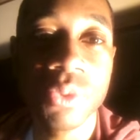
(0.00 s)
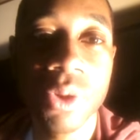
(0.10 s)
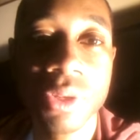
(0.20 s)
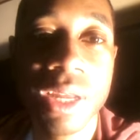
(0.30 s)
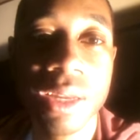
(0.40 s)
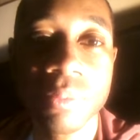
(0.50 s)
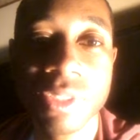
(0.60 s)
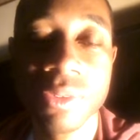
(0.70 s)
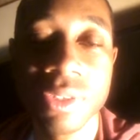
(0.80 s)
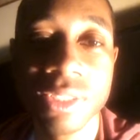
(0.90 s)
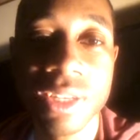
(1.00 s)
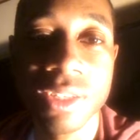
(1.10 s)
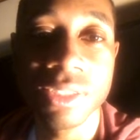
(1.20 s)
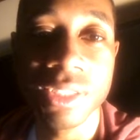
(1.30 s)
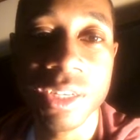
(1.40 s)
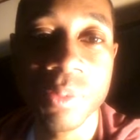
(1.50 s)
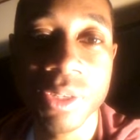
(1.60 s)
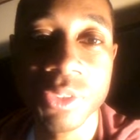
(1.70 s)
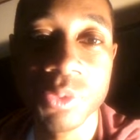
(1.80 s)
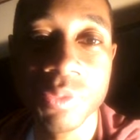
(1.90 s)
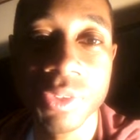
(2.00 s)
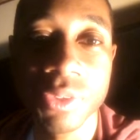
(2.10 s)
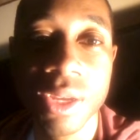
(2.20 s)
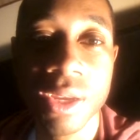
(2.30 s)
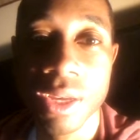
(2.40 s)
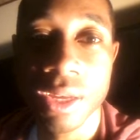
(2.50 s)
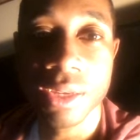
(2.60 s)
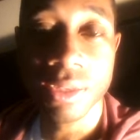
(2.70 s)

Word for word: You'll scroll down and see what these niggas saying about this review